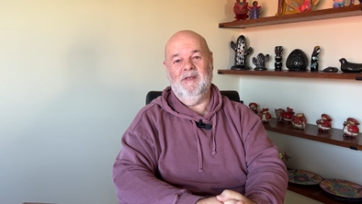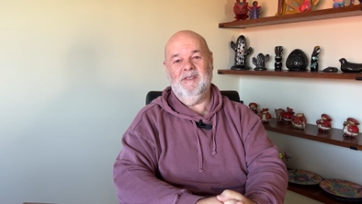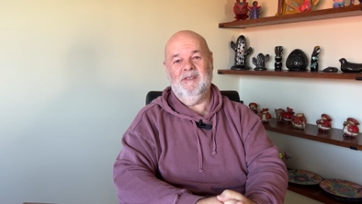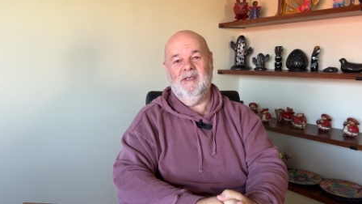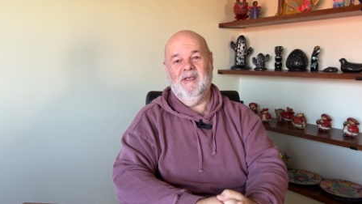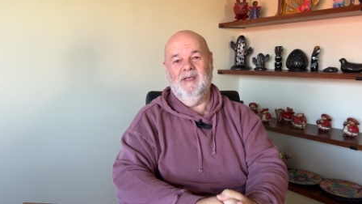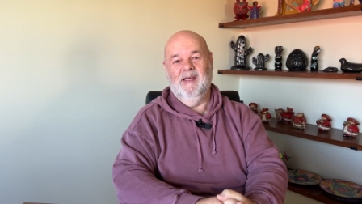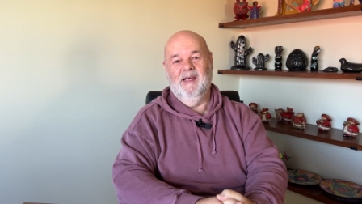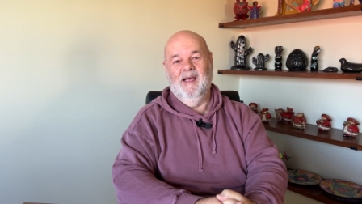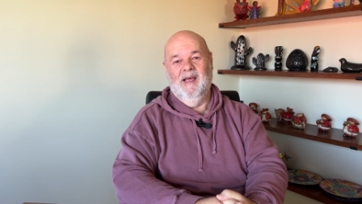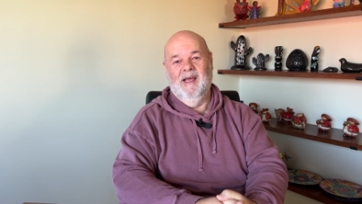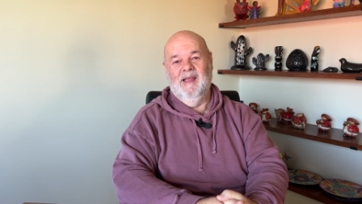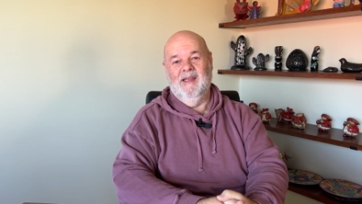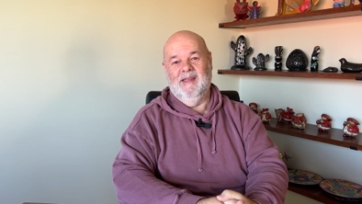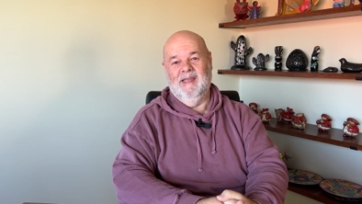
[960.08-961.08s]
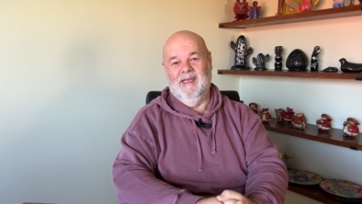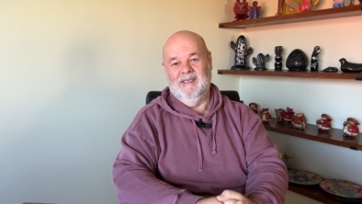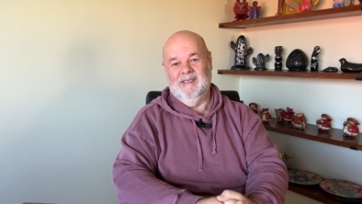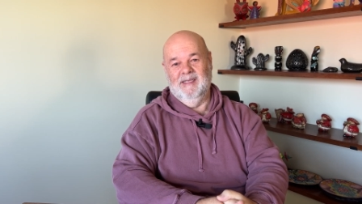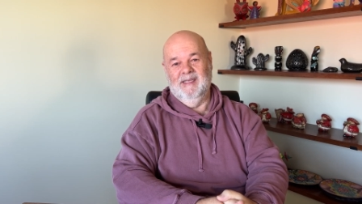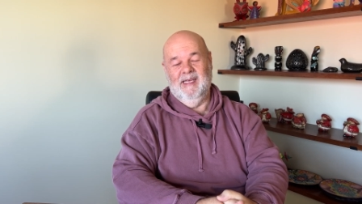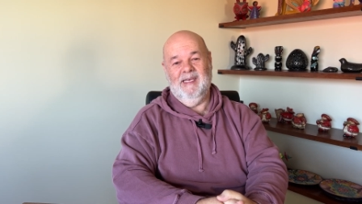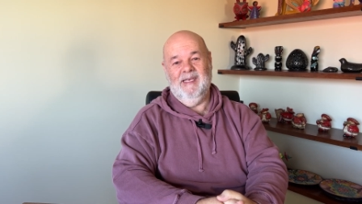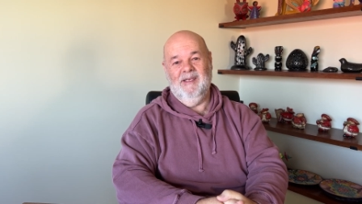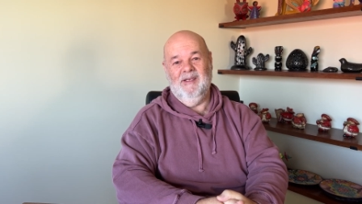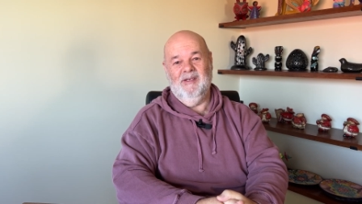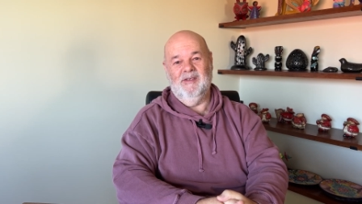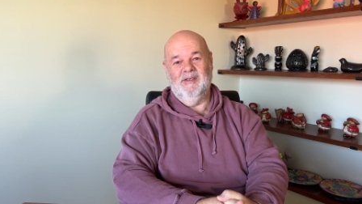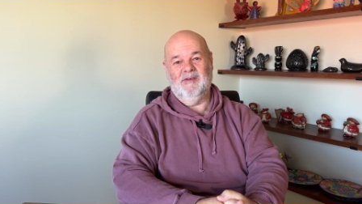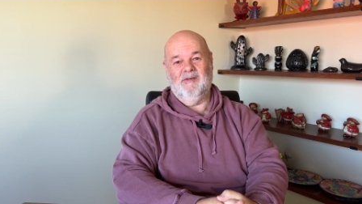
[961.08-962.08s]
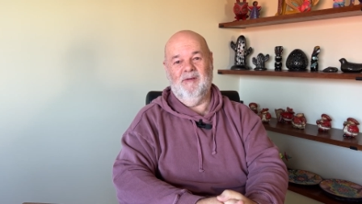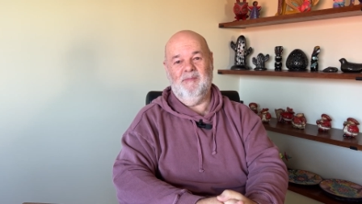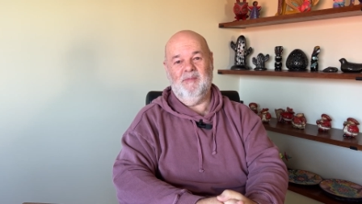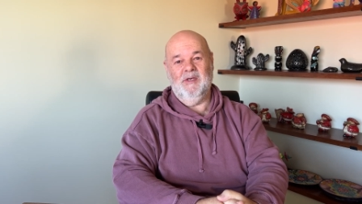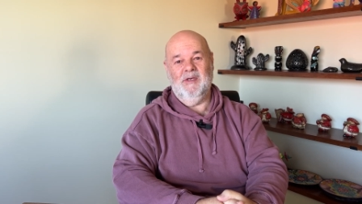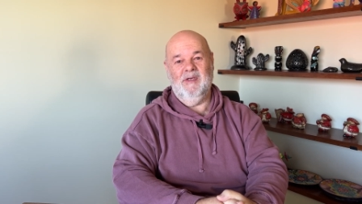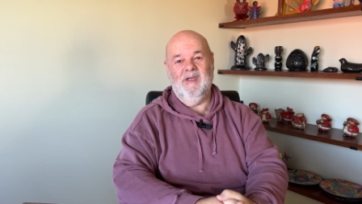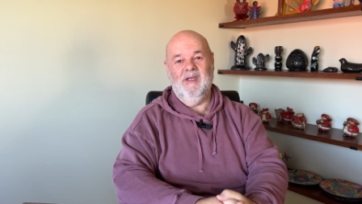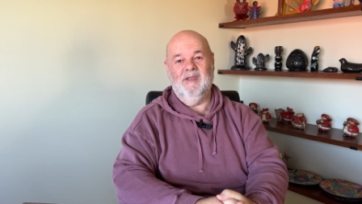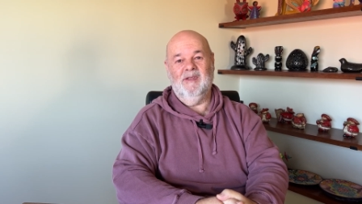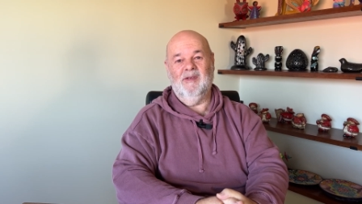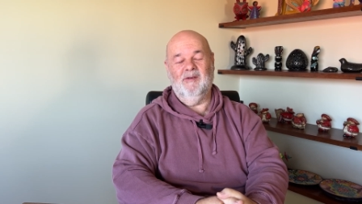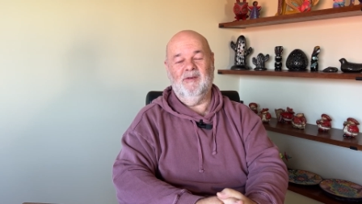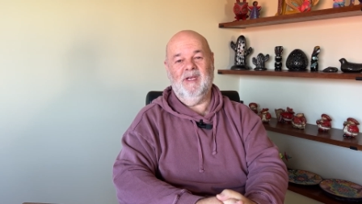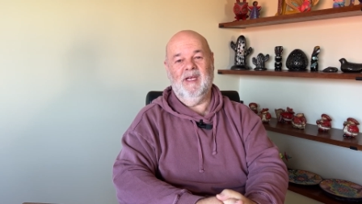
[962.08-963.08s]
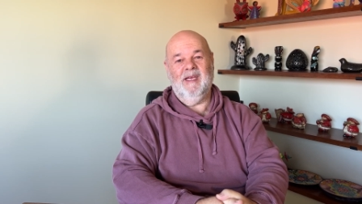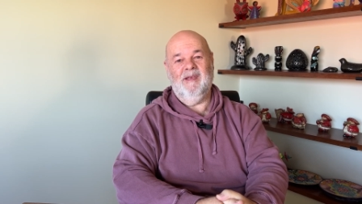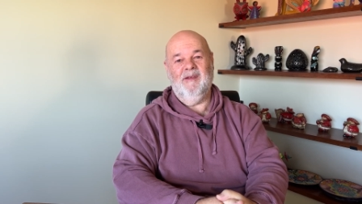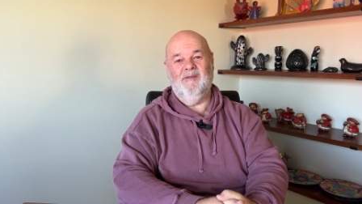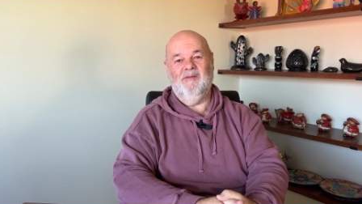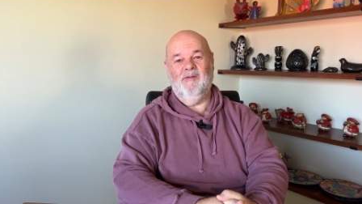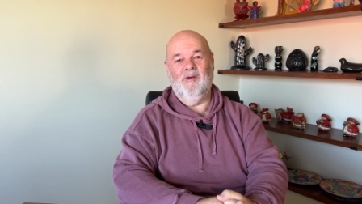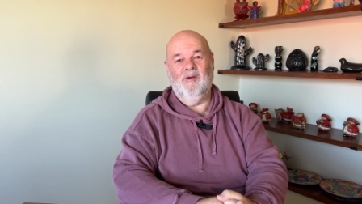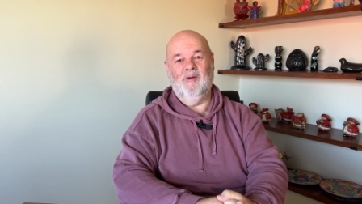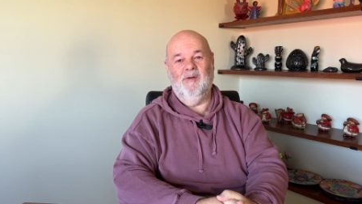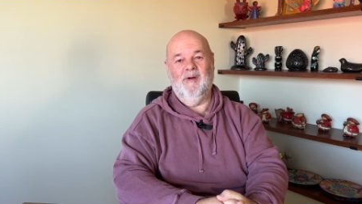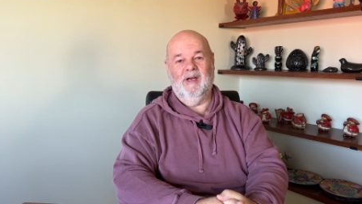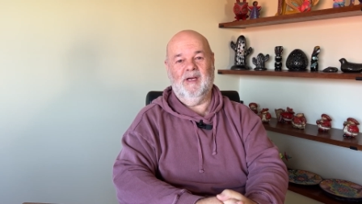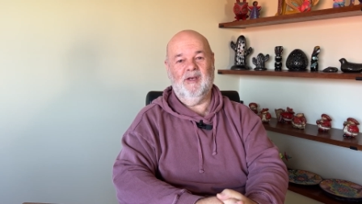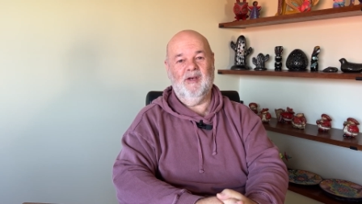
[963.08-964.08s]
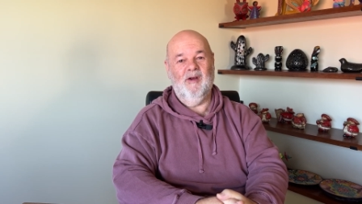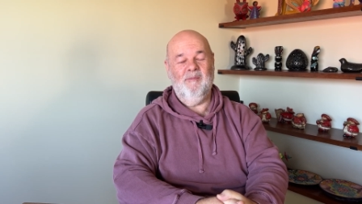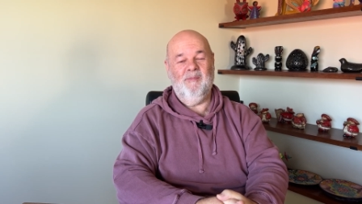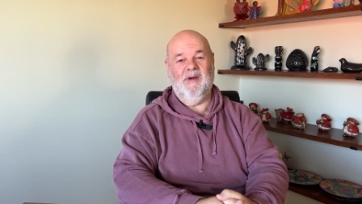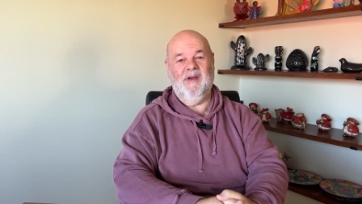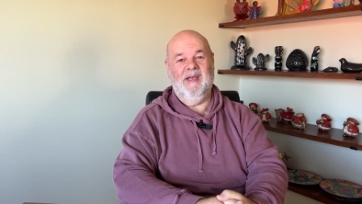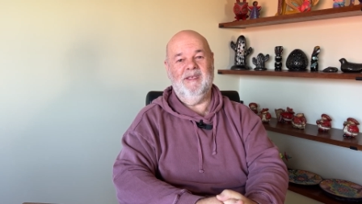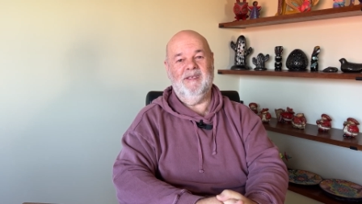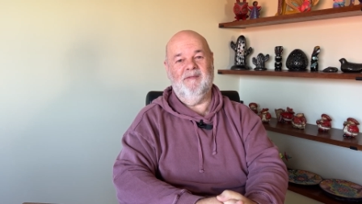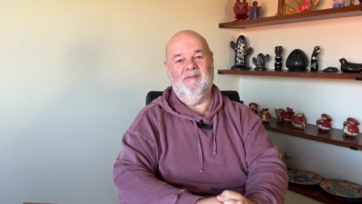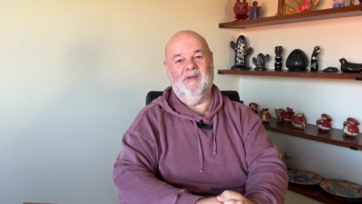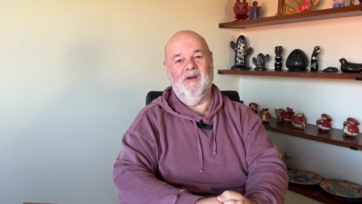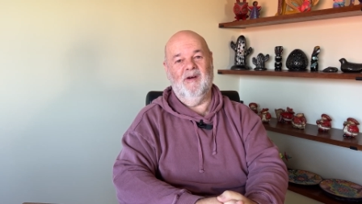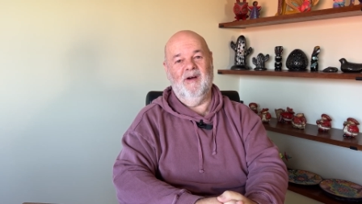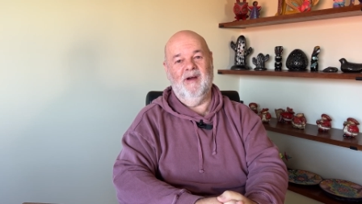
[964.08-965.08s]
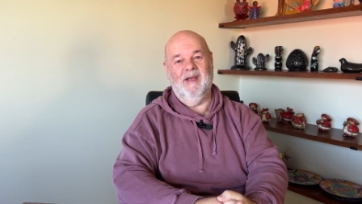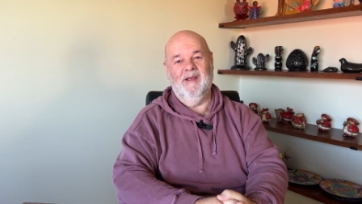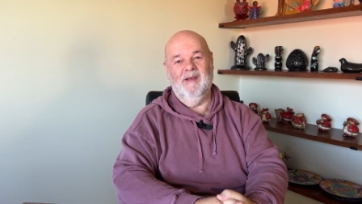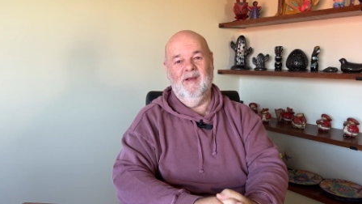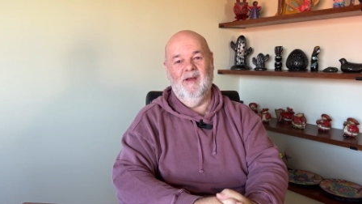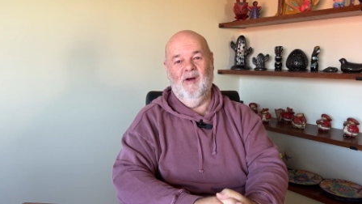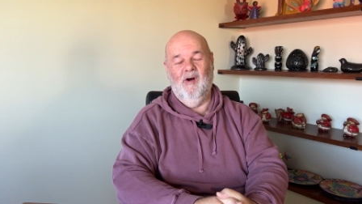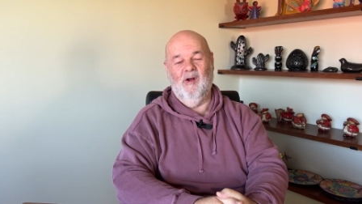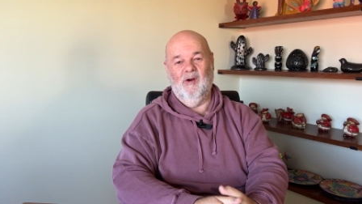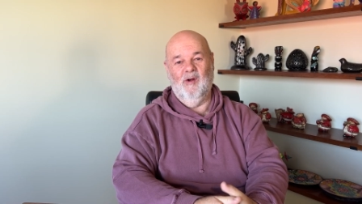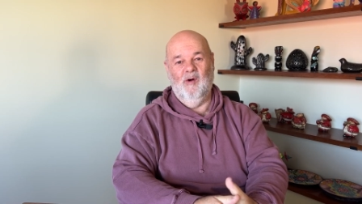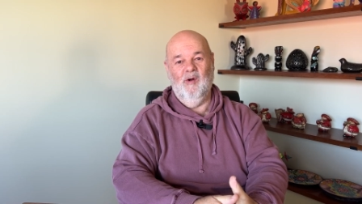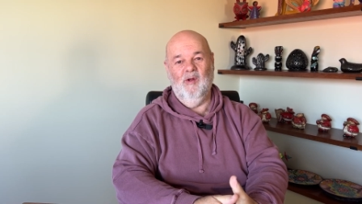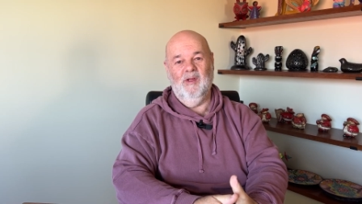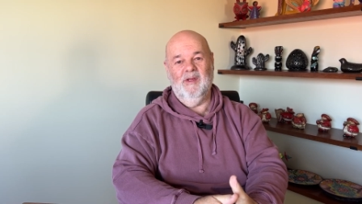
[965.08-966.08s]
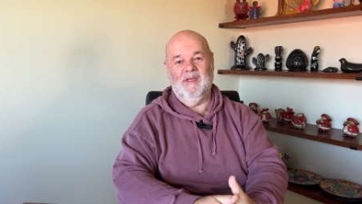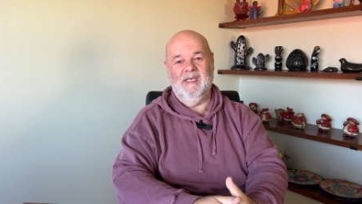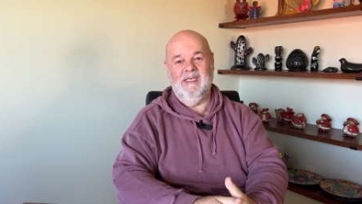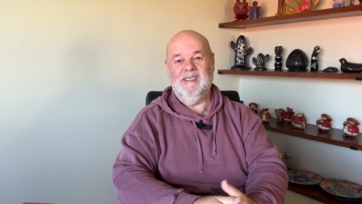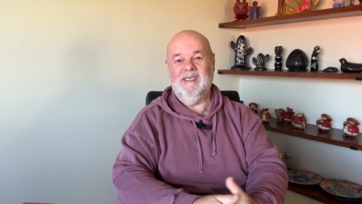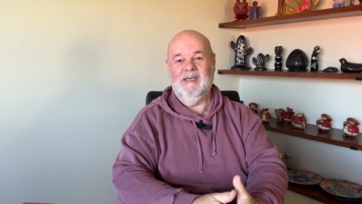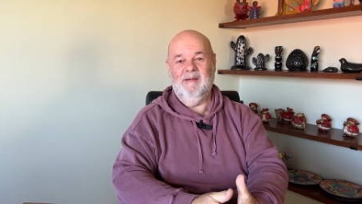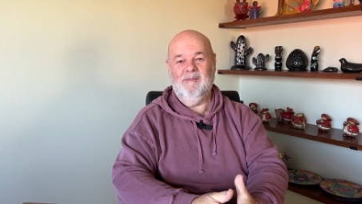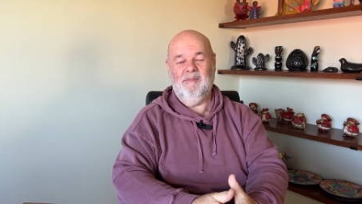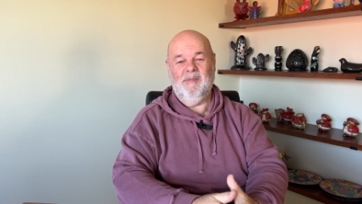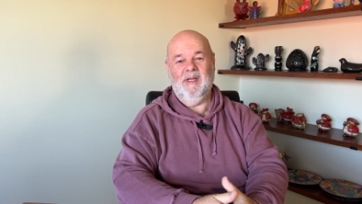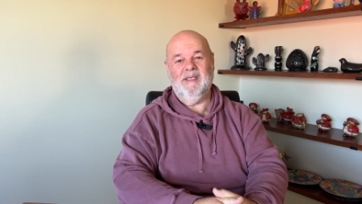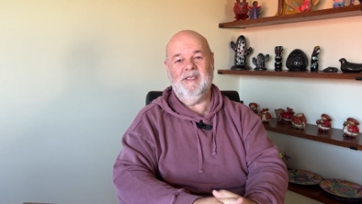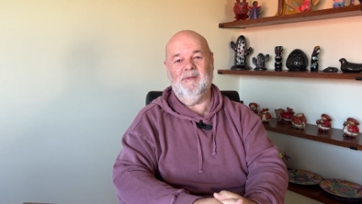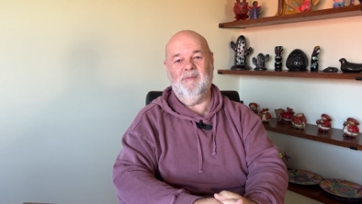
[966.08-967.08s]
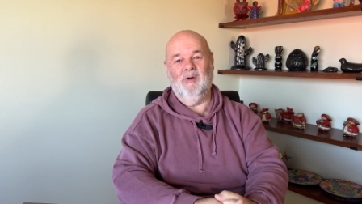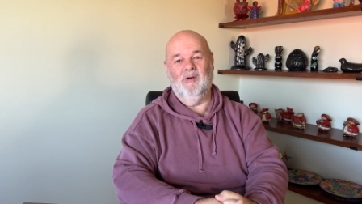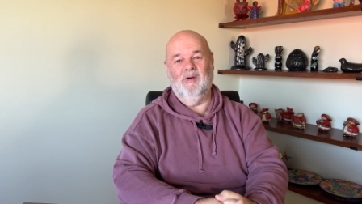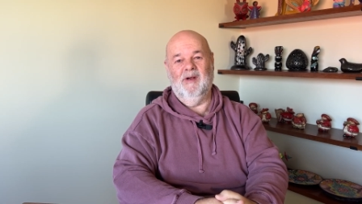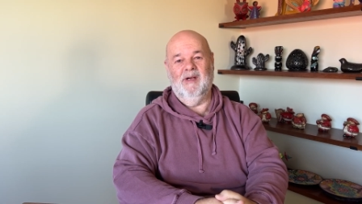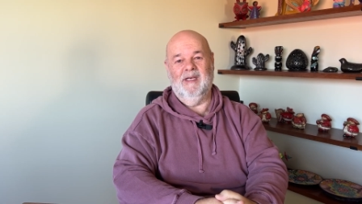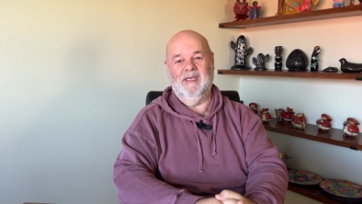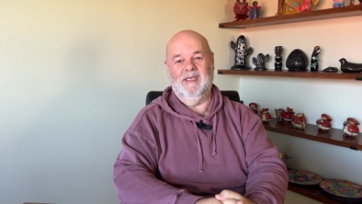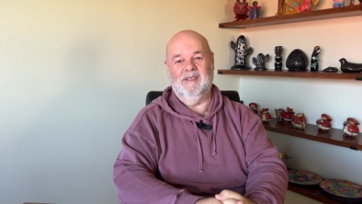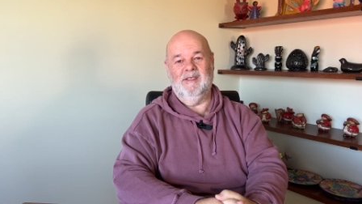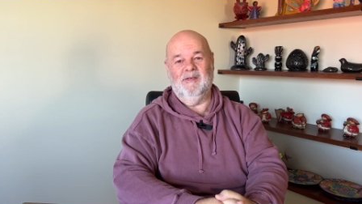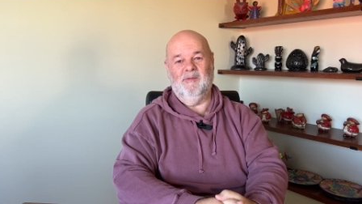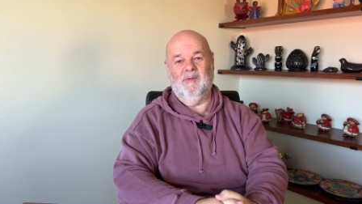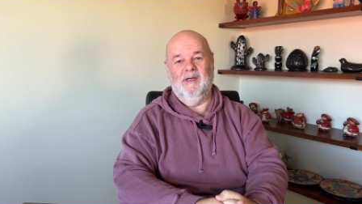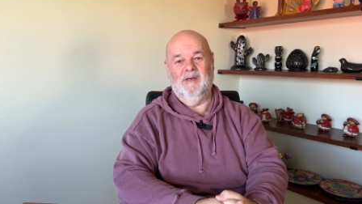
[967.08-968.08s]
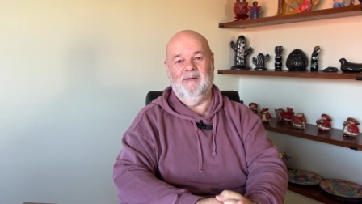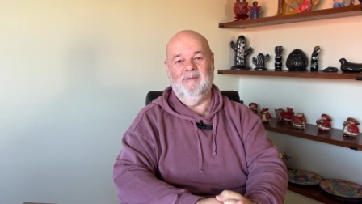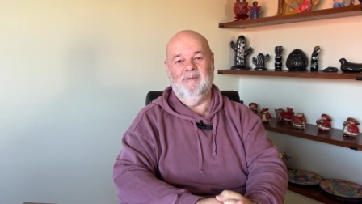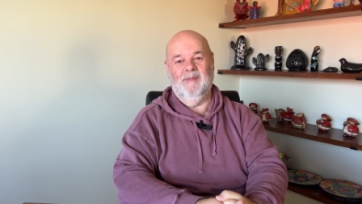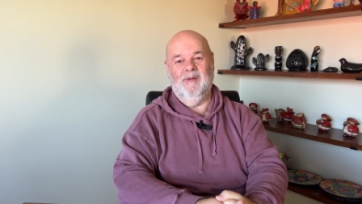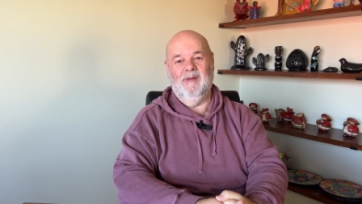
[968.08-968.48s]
us, there's a link in the description that'll take you through to a comprehensive guide on all of this, plus some more ideas as well.